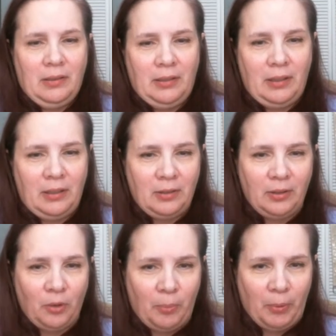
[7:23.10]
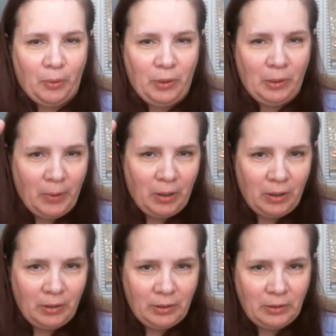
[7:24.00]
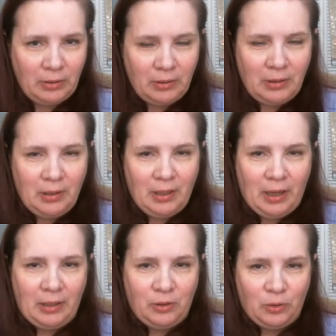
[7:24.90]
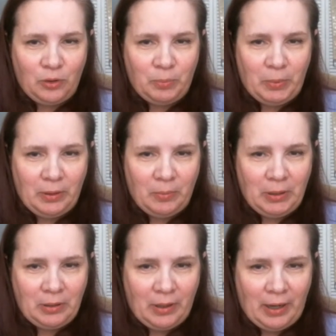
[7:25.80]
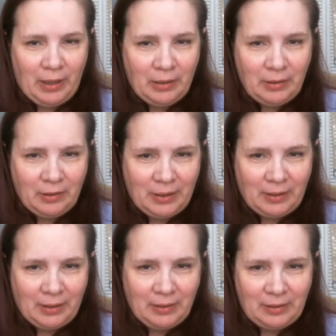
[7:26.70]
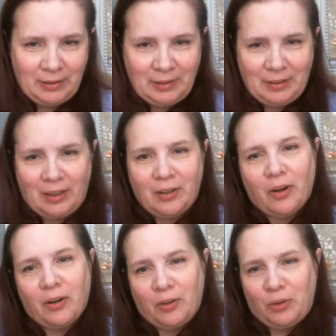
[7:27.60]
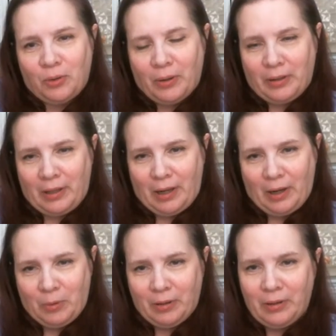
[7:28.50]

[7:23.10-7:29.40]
These little Baoding balls. And you spin them in your hand like this. It's kind of hard to do on the camera.